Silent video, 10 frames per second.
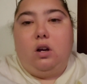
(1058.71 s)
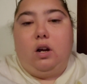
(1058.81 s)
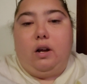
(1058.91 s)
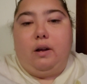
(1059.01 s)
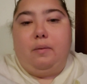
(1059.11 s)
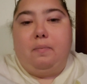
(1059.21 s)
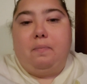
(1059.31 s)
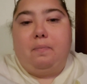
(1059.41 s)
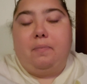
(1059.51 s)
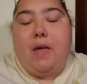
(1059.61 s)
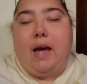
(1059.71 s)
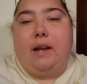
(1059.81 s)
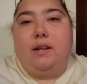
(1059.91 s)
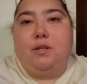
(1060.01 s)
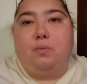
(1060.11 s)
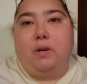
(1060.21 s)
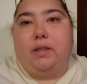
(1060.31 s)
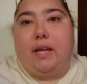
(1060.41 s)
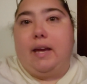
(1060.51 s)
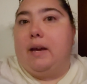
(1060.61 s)
That is
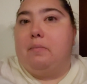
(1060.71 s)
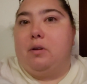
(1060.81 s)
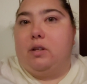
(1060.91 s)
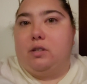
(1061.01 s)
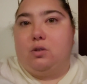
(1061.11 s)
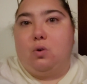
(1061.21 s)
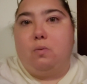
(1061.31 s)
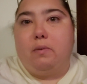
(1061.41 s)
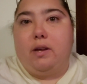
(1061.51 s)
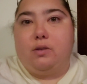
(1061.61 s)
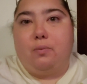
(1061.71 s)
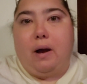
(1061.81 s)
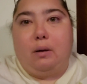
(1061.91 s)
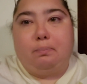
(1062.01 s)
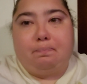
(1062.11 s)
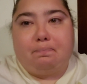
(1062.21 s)
what the ambulance told me as well.